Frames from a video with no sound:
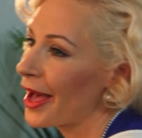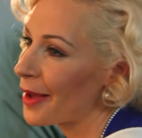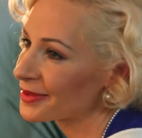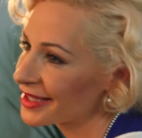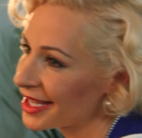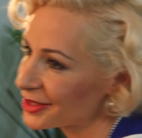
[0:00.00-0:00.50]

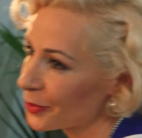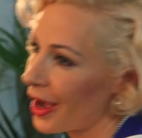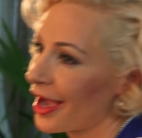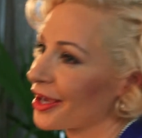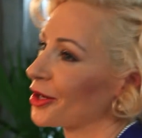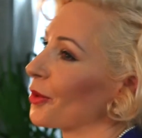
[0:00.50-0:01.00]
Perhaps that's
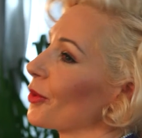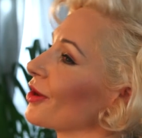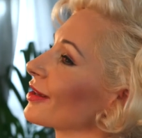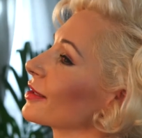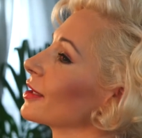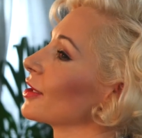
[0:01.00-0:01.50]
why you don't
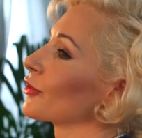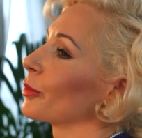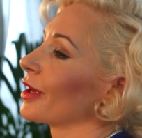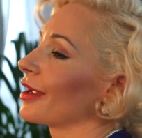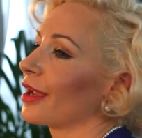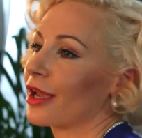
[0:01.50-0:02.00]
want to give
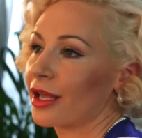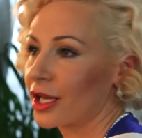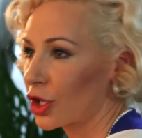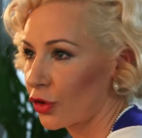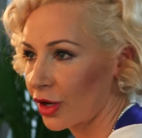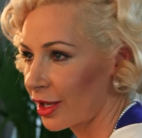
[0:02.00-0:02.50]
me
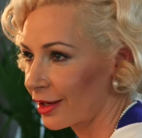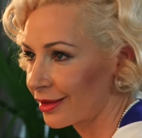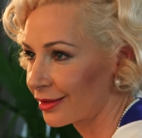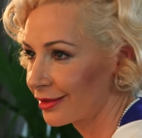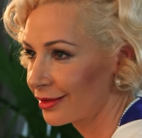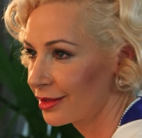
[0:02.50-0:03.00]
any
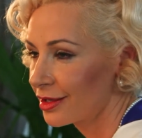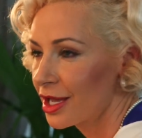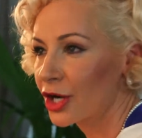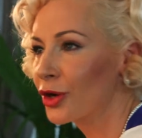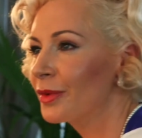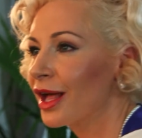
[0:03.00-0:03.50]
credit.
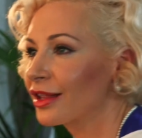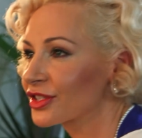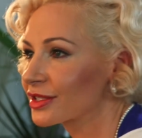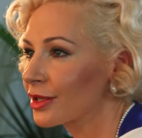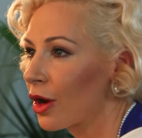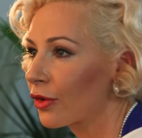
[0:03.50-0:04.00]

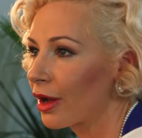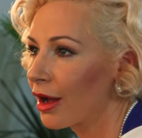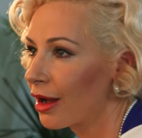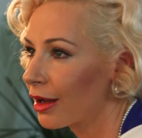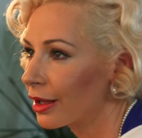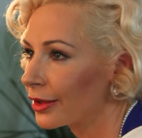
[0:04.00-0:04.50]
Criminologists don't
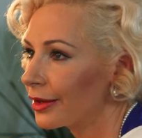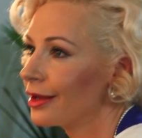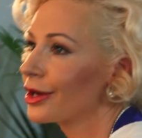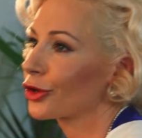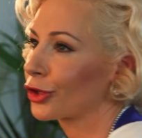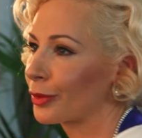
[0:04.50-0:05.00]
hunt
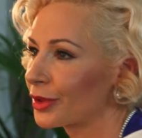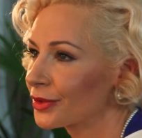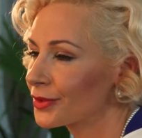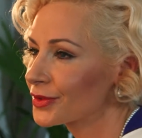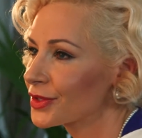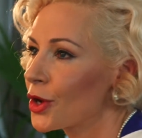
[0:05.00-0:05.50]

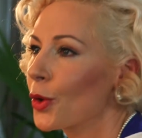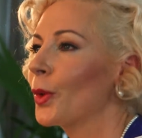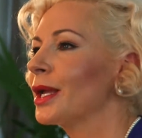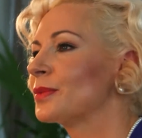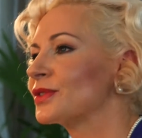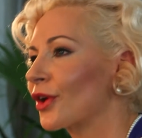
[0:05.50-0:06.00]
criminals.
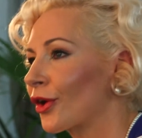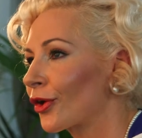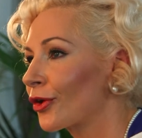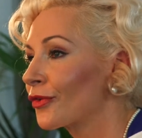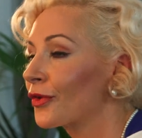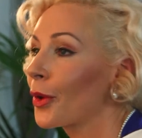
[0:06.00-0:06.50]
We
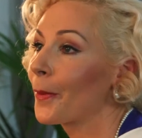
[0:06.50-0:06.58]
observe